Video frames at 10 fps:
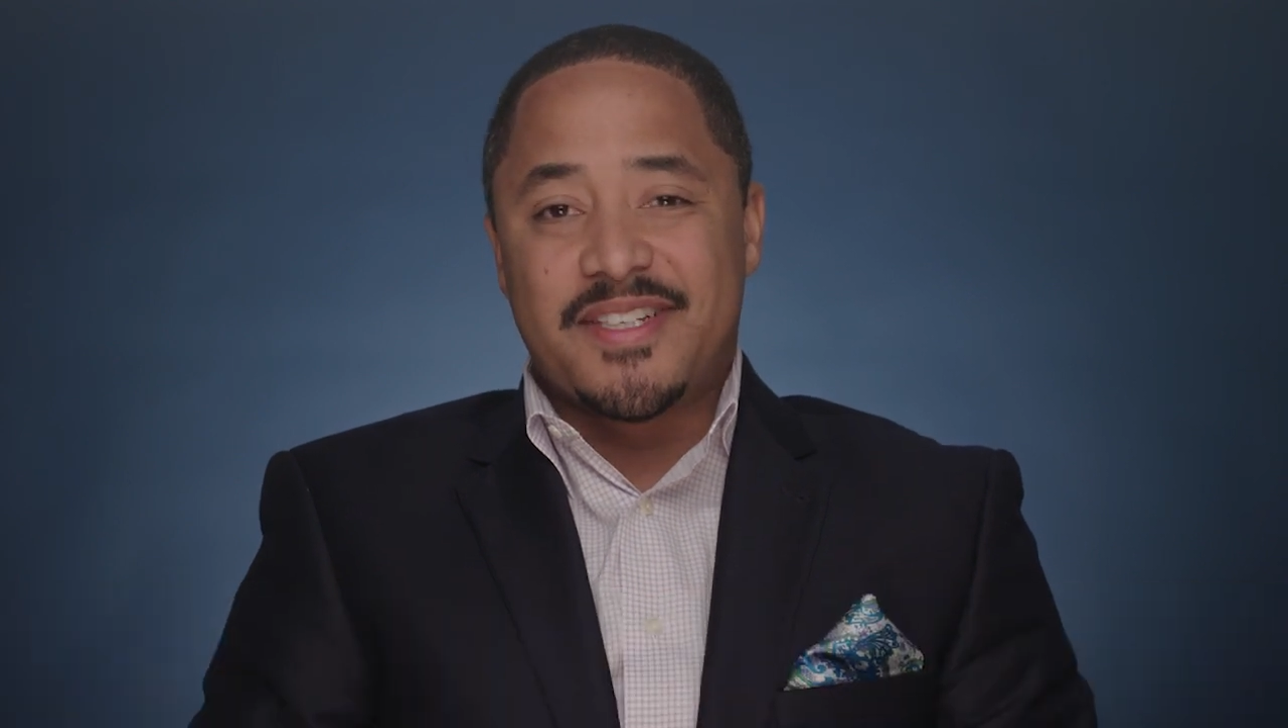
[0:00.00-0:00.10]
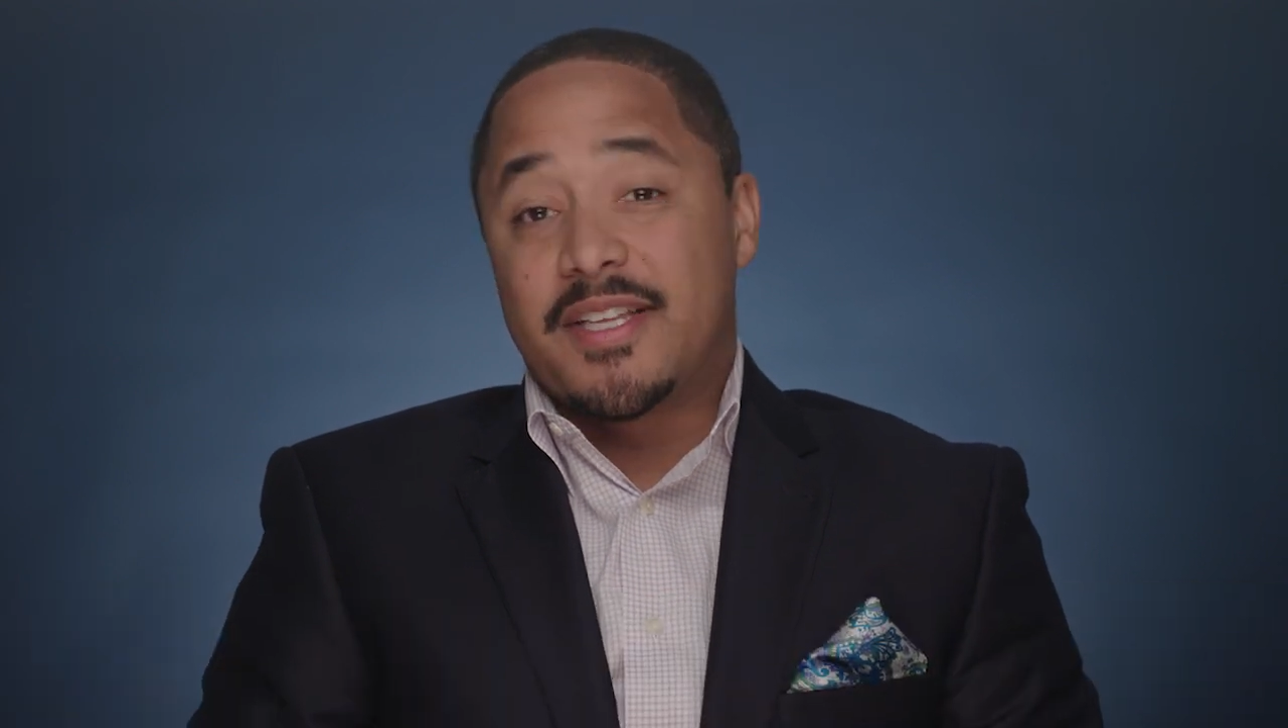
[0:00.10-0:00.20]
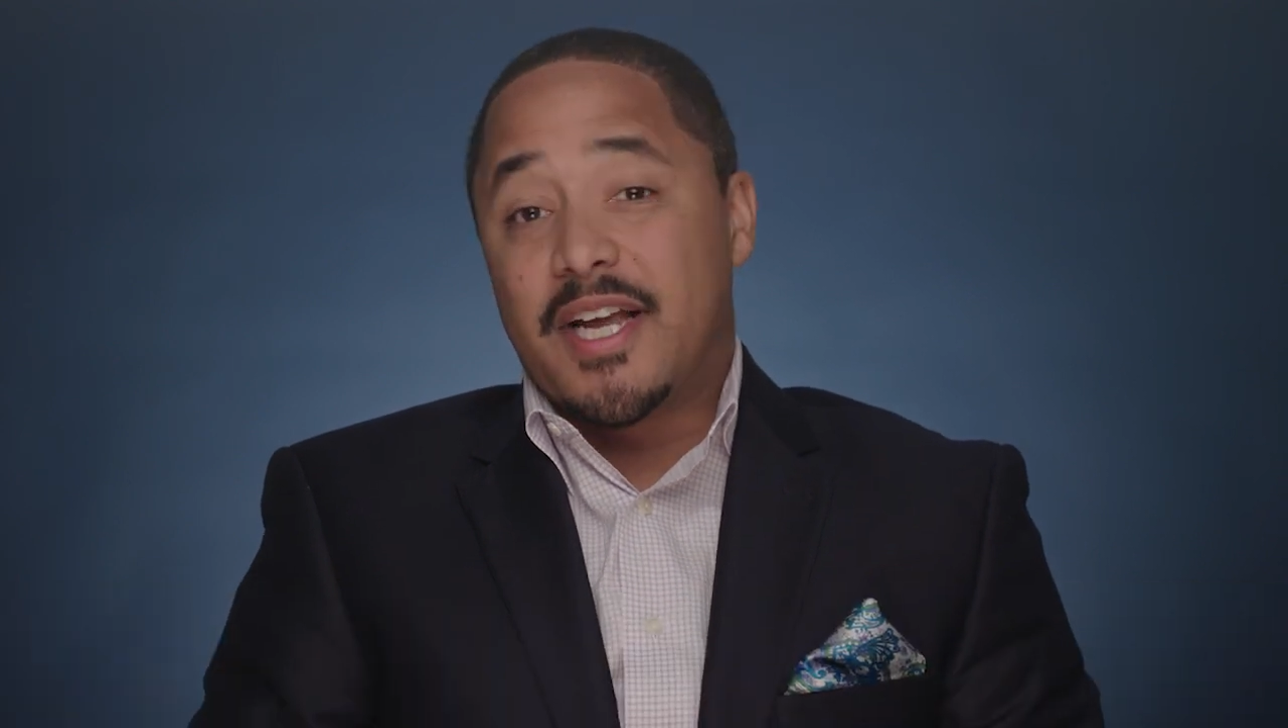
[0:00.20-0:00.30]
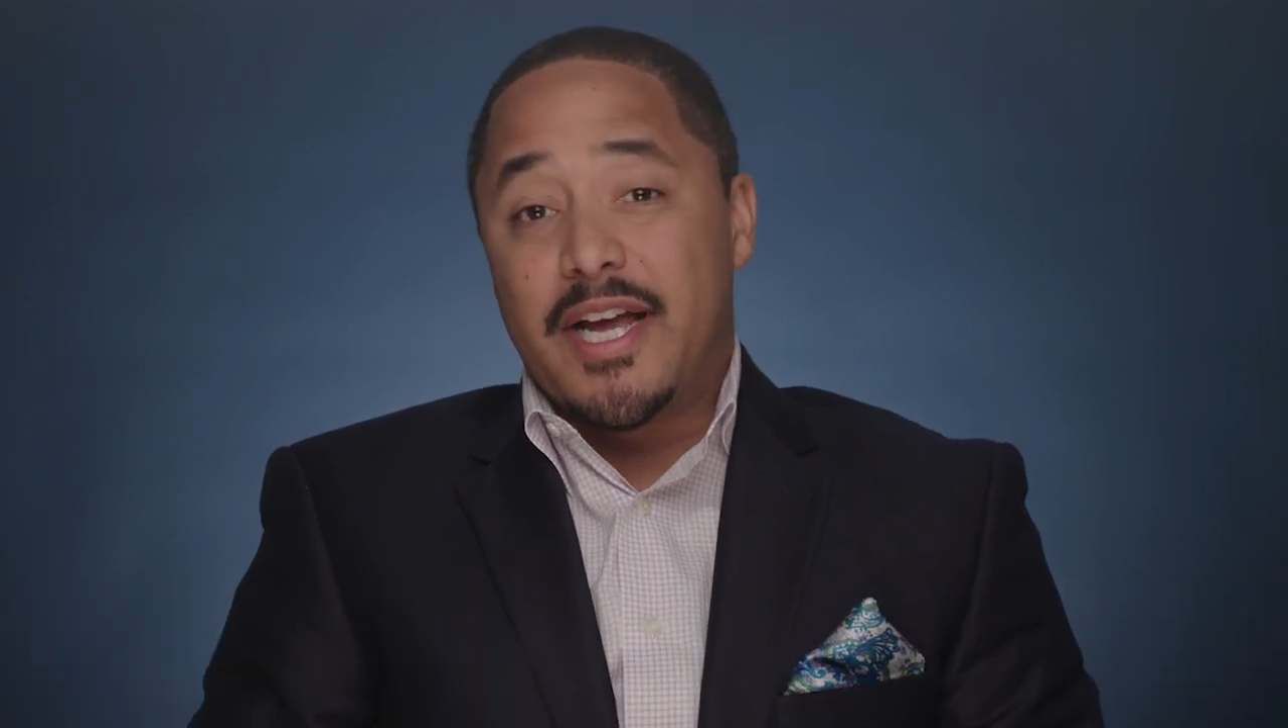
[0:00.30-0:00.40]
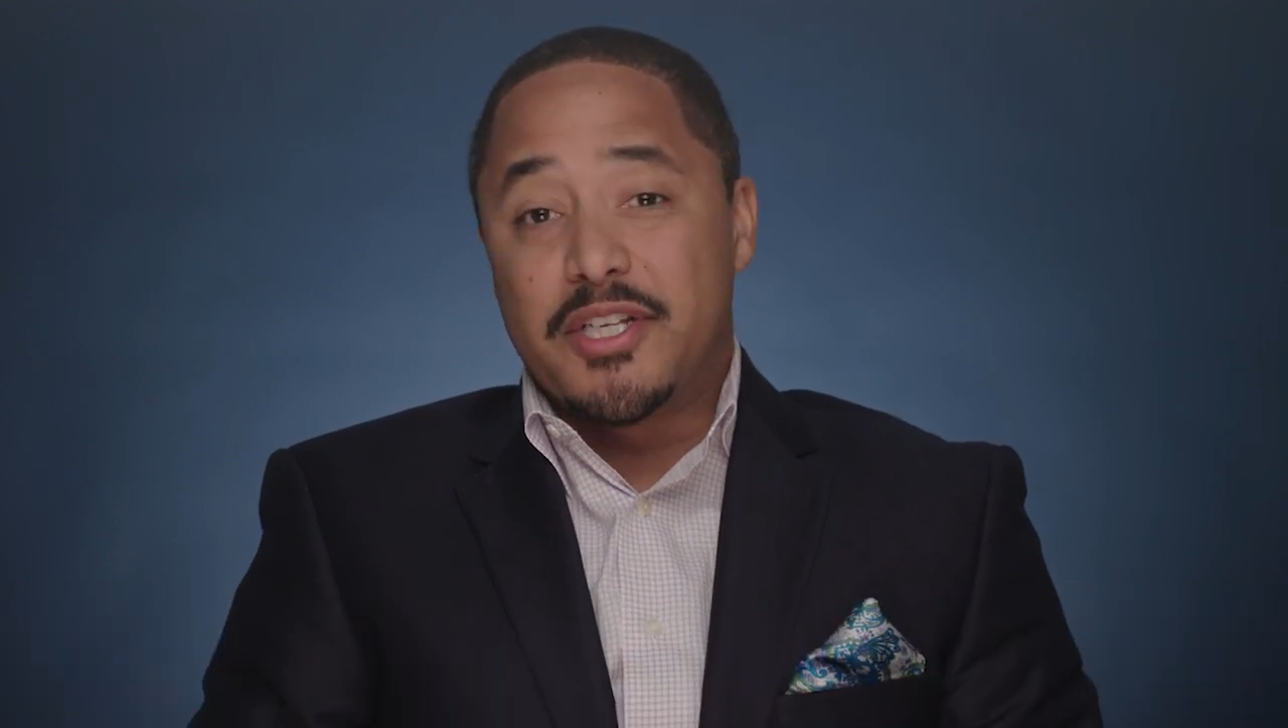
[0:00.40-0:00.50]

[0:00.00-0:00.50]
the guy in